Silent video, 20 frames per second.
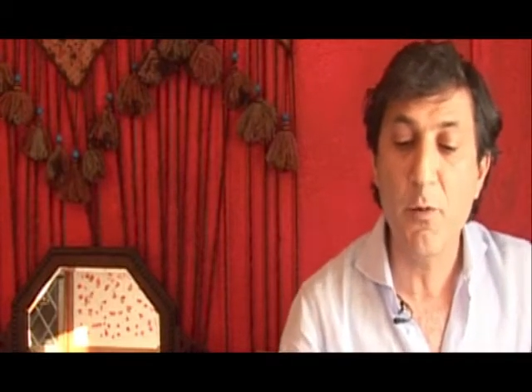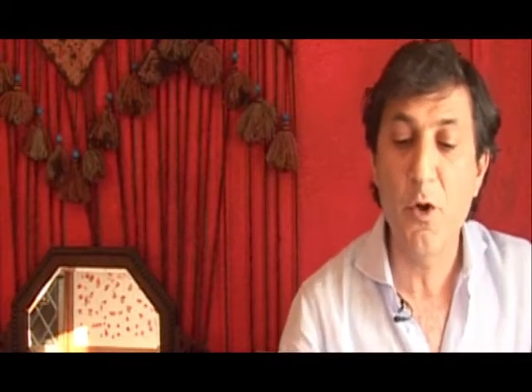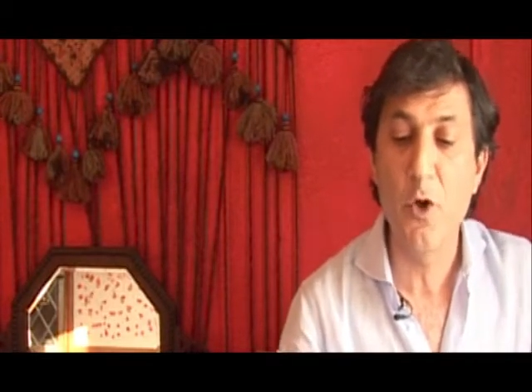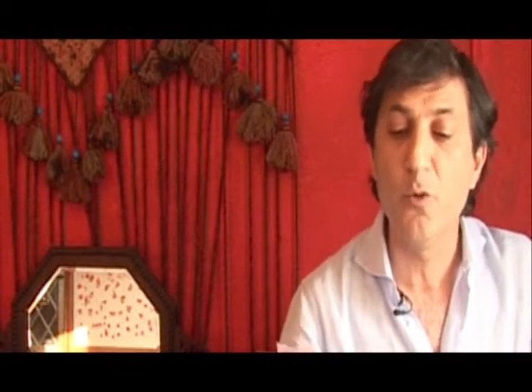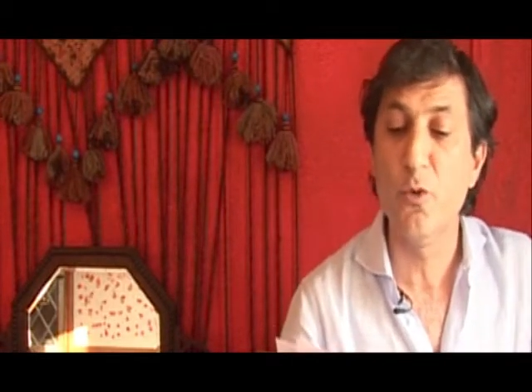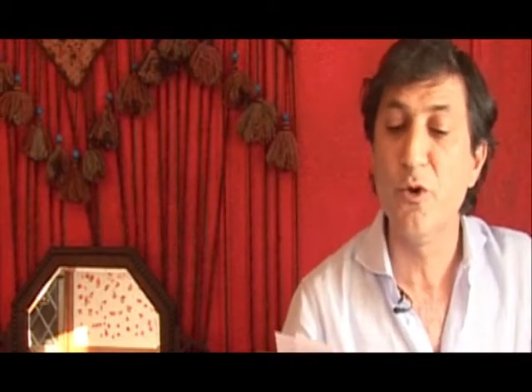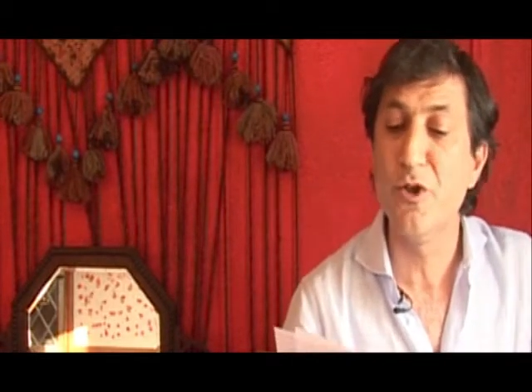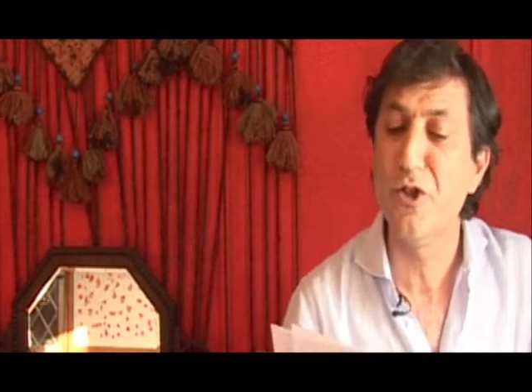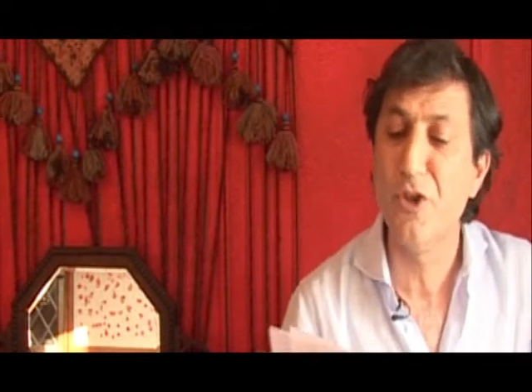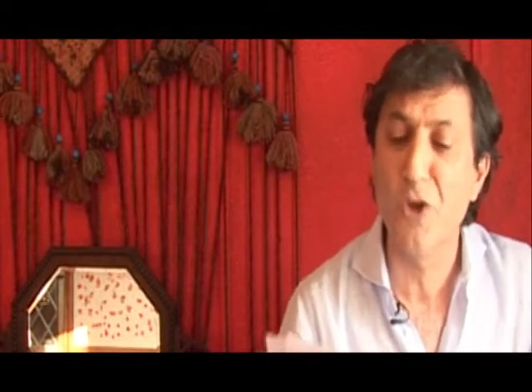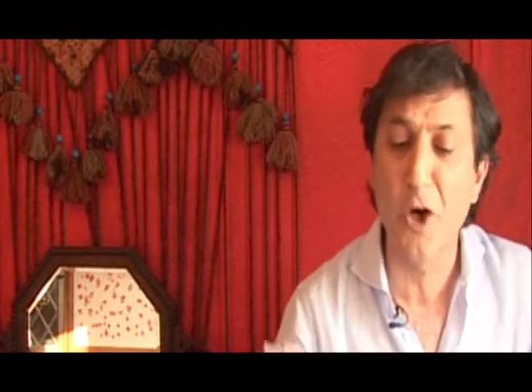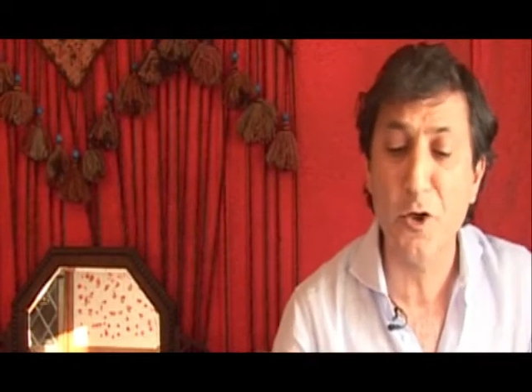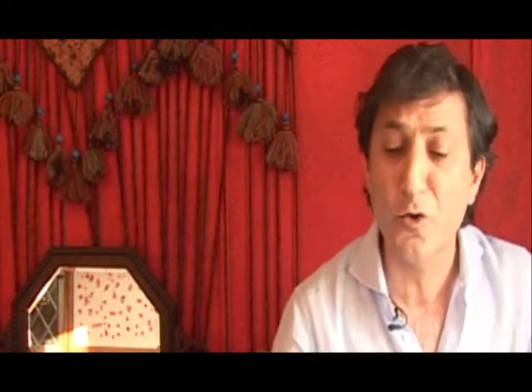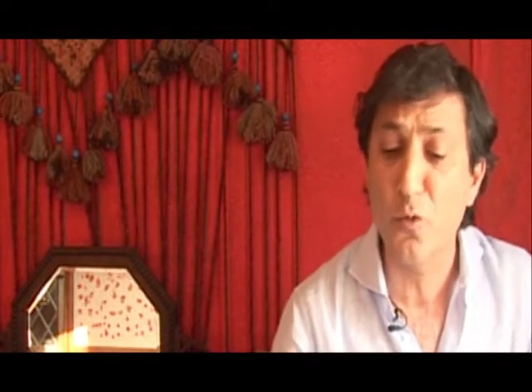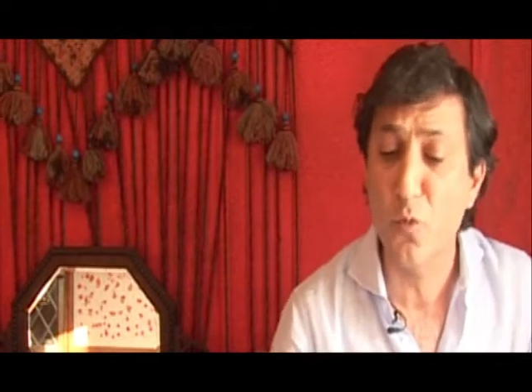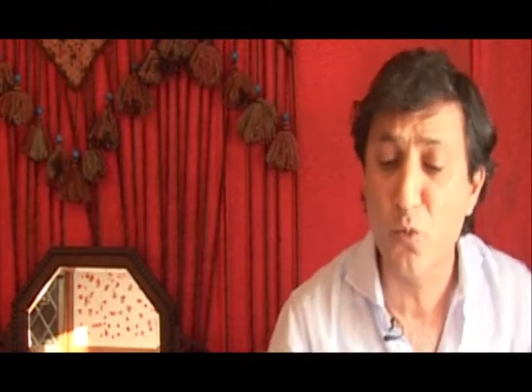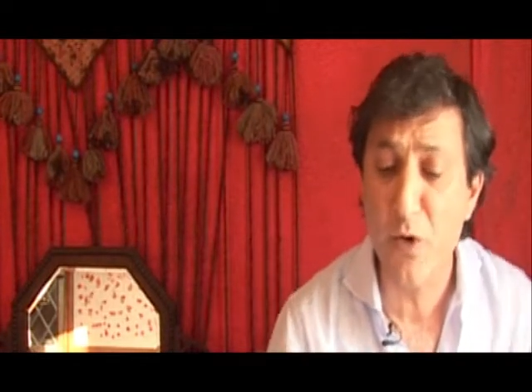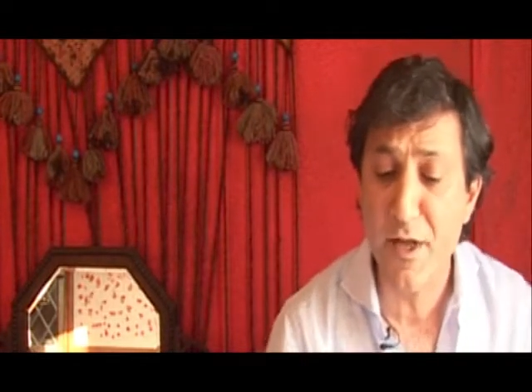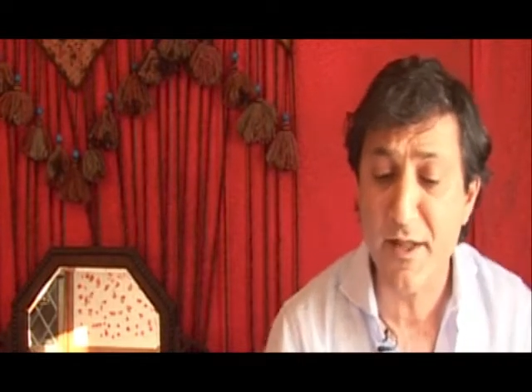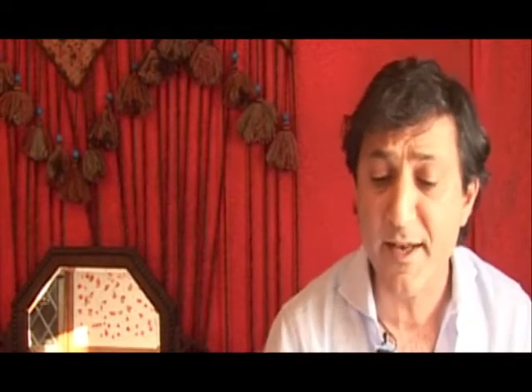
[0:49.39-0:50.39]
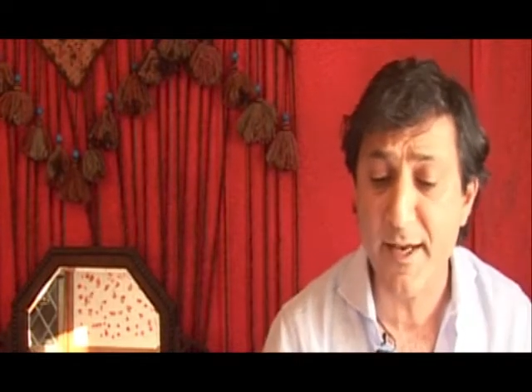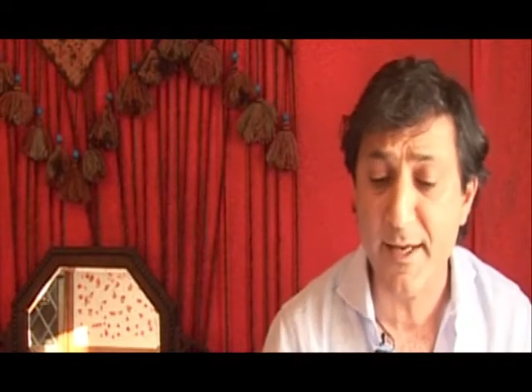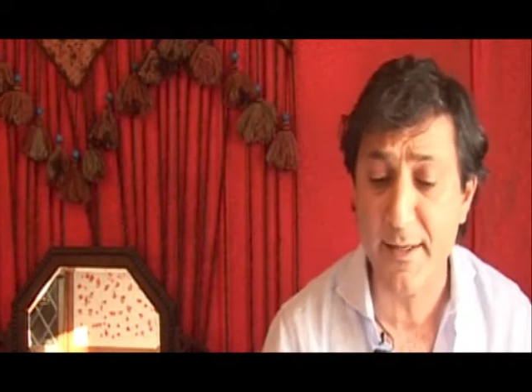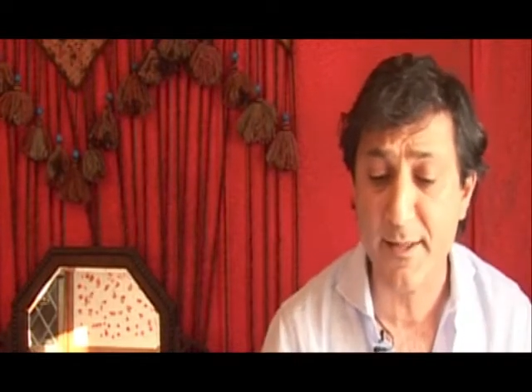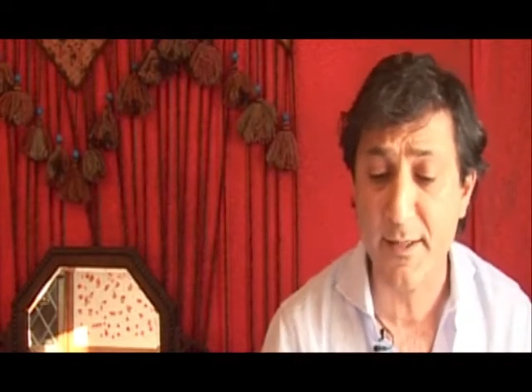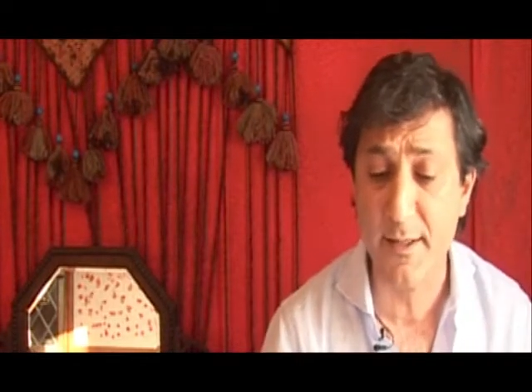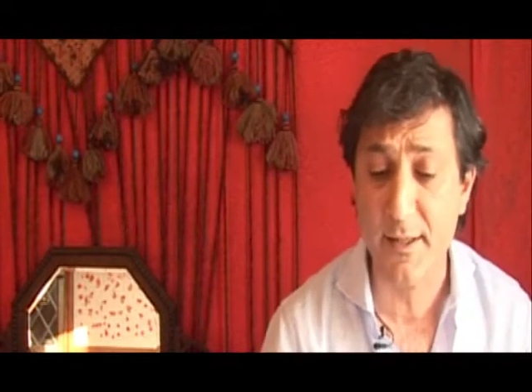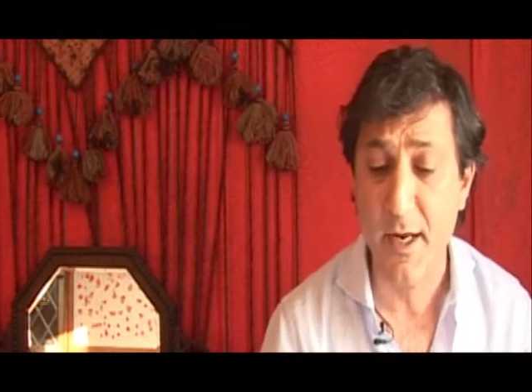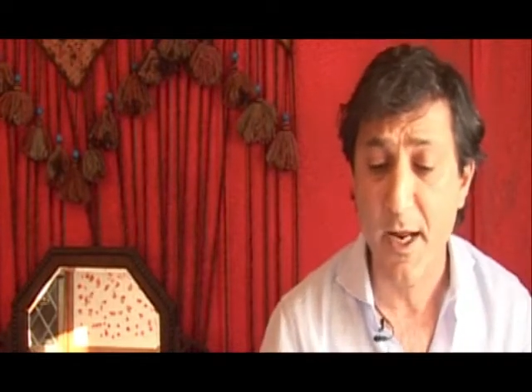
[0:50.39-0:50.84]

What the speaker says: who was not with it.